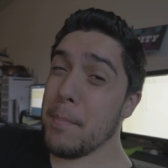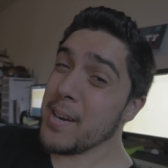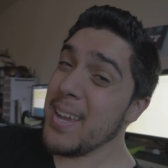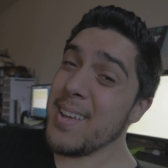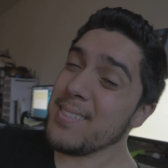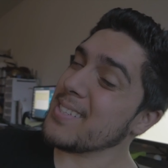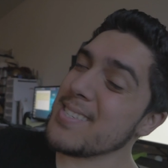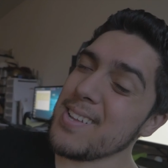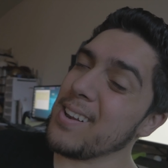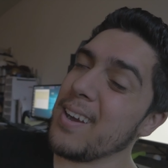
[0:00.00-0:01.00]
but again,
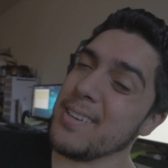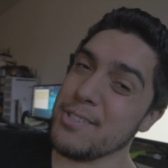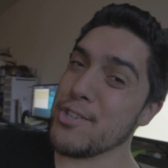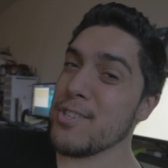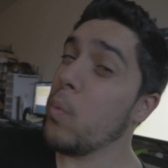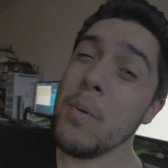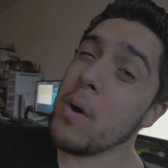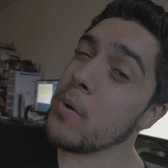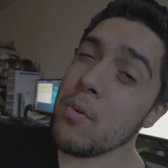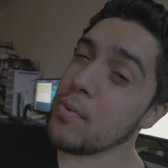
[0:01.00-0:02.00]
this is all a hunch. We
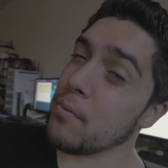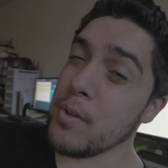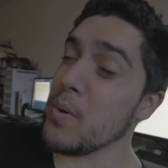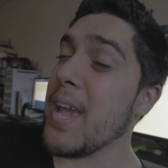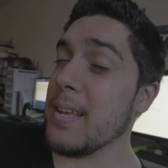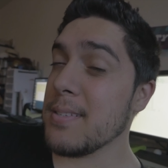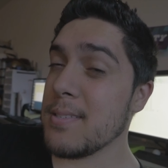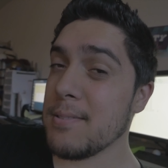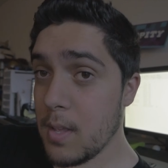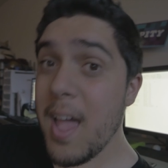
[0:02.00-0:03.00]
won't know for a few
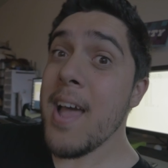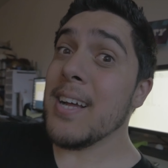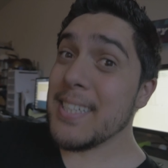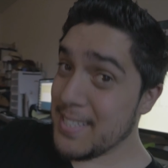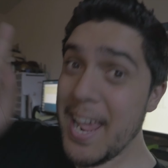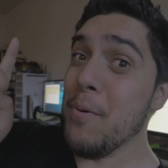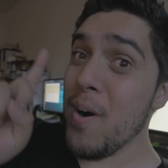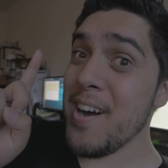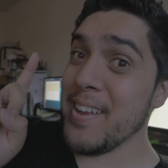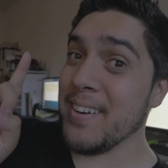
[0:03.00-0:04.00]
days. Day
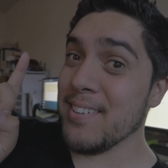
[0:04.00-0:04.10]
1.